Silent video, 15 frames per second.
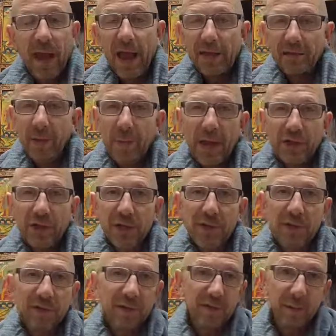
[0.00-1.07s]
As I mentioned,
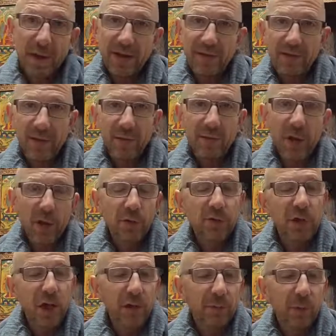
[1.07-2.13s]
this is about a
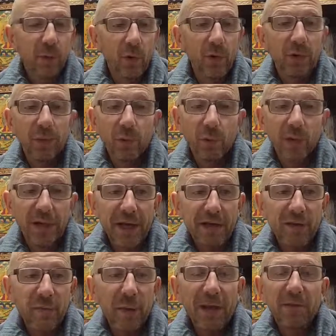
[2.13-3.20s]
$700 bowl, pretty
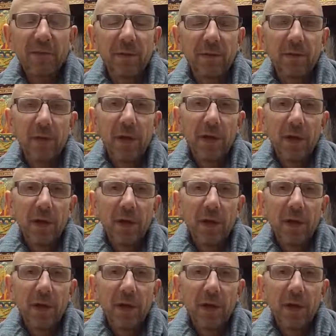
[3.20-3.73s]
expensive